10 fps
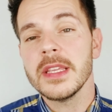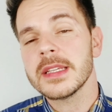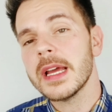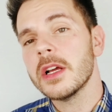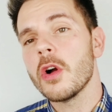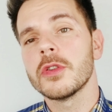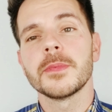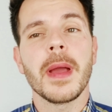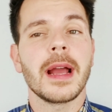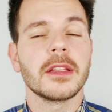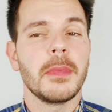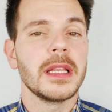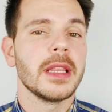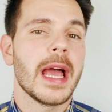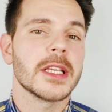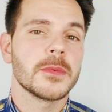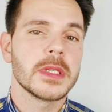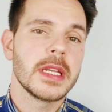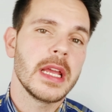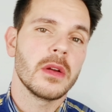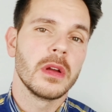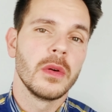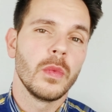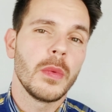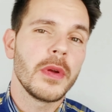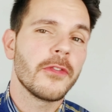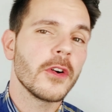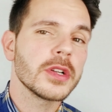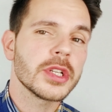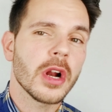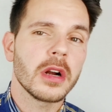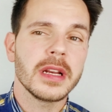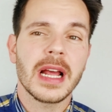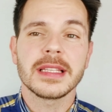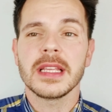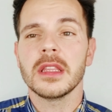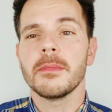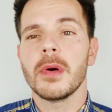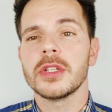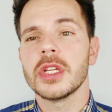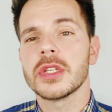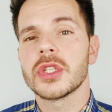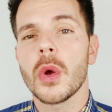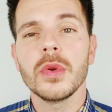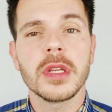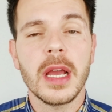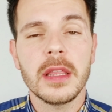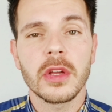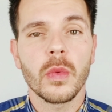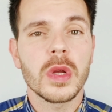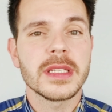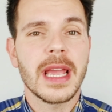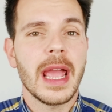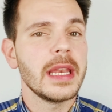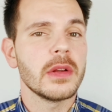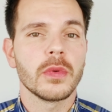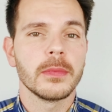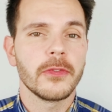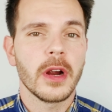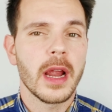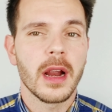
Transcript: And this kind of goes back to my last mistake. When we first started, I set the budget so tight there wasn't any room for